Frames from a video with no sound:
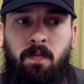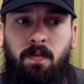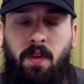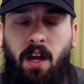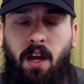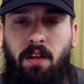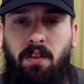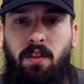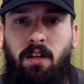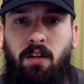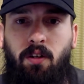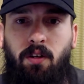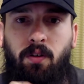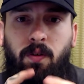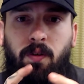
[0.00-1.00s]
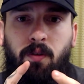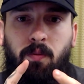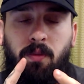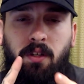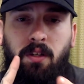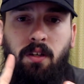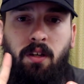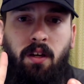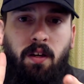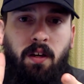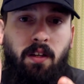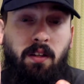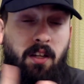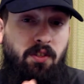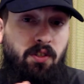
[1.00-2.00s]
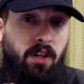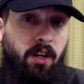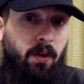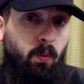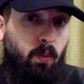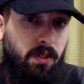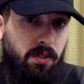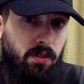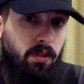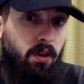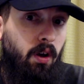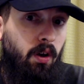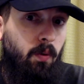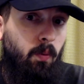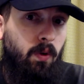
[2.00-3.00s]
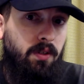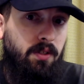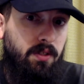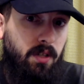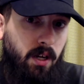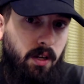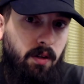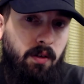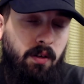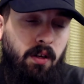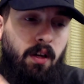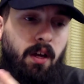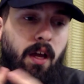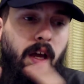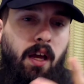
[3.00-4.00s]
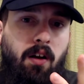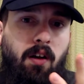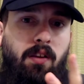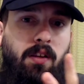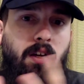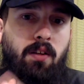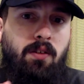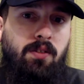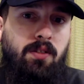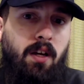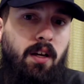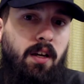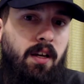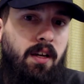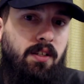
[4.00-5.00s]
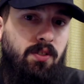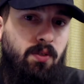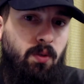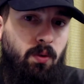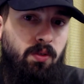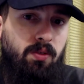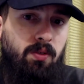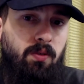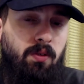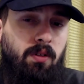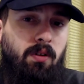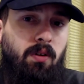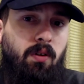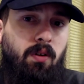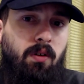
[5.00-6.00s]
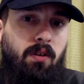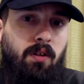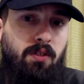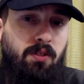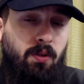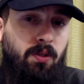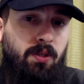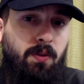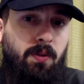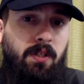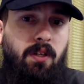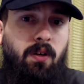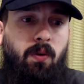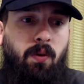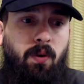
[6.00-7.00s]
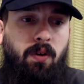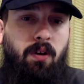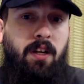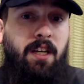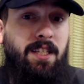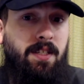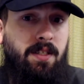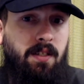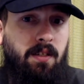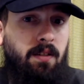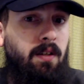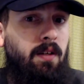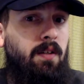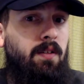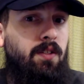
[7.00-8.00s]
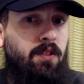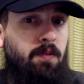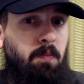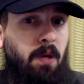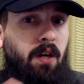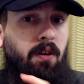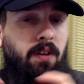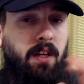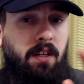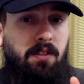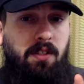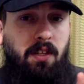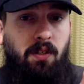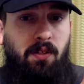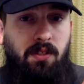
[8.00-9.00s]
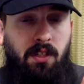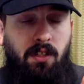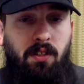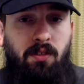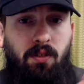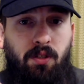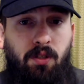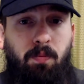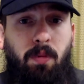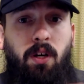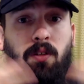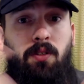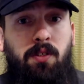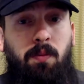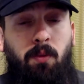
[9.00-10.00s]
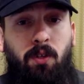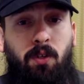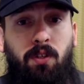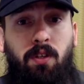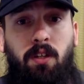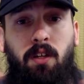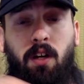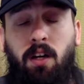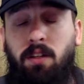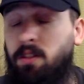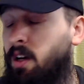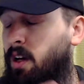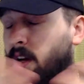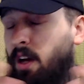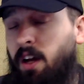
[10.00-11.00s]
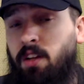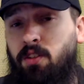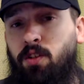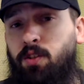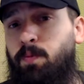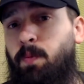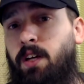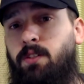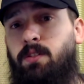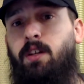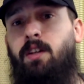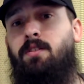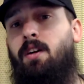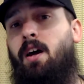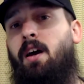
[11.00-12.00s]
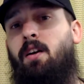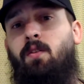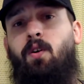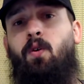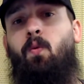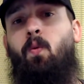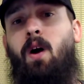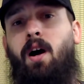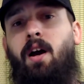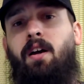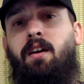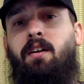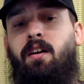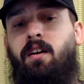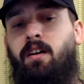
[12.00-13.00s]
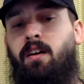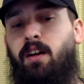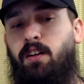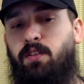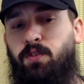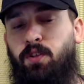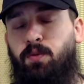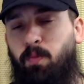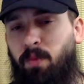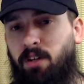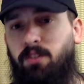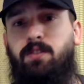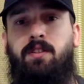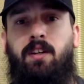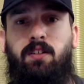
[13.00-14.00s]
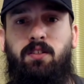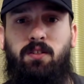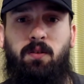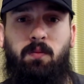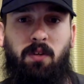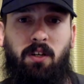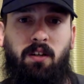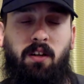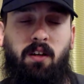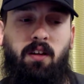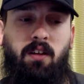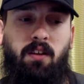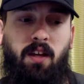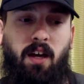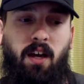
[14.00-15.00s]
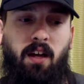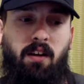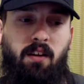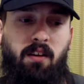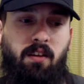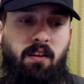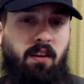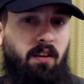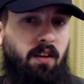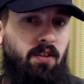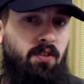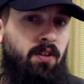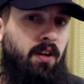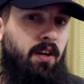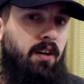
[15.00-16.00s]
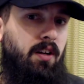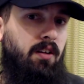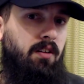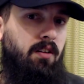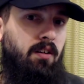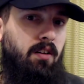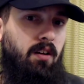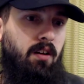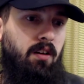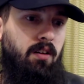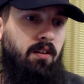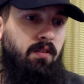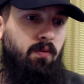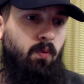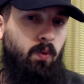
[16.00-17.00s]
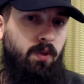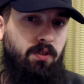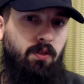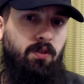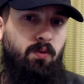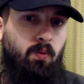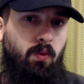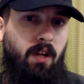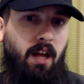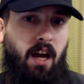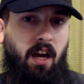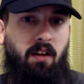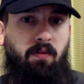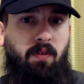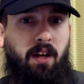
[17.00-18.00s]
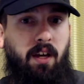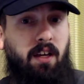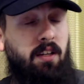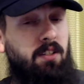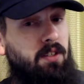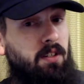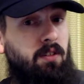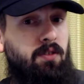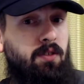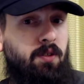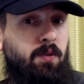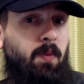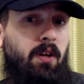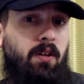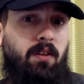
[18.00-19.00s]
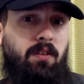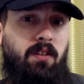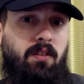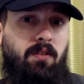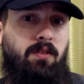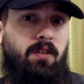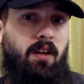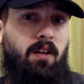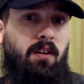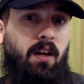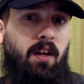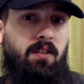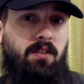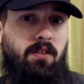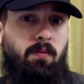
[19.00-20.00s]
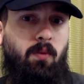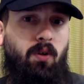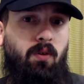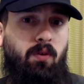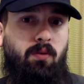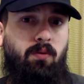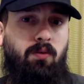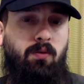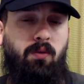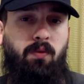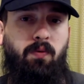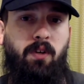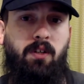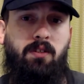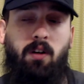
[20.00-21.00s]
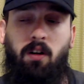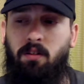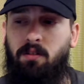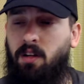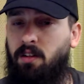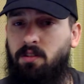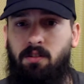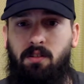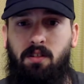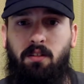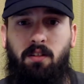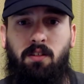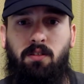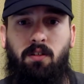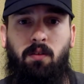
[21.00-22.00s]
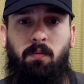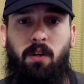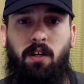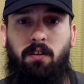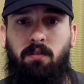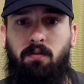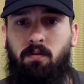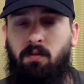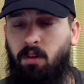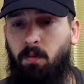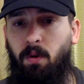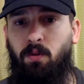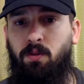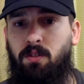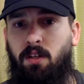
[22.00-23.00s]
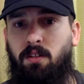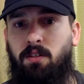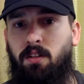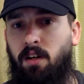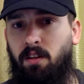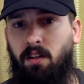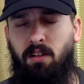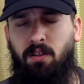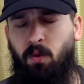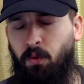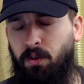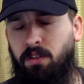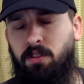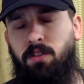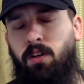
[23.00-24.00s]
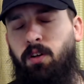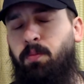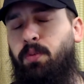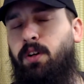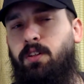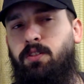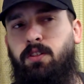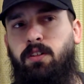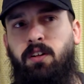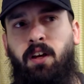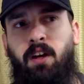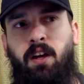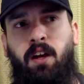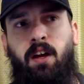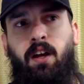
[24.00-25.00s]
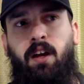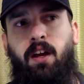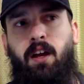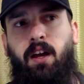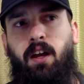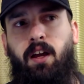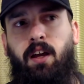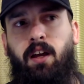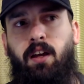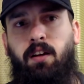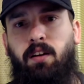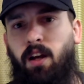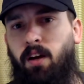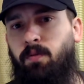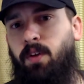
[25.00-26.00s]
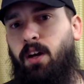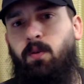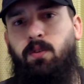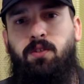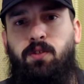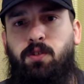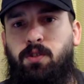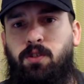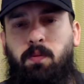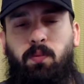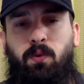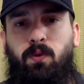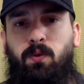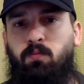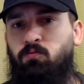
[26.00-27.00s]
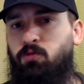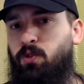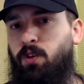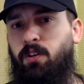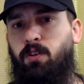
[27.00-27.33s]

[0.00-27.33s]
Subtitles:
I think are going to be a legendary wizard on one side, and on the other side a sorcery or instant spell that is their signature spell, similar to the gods. It just makes sense. I don't know why. It just makes sense to me that the legendary wizards will have a signature spell on the other side as the modal dual face cards. I just think that's going to make the most sense, and I think it's a really solid prediction. And yeah, that one's just simple, straight to the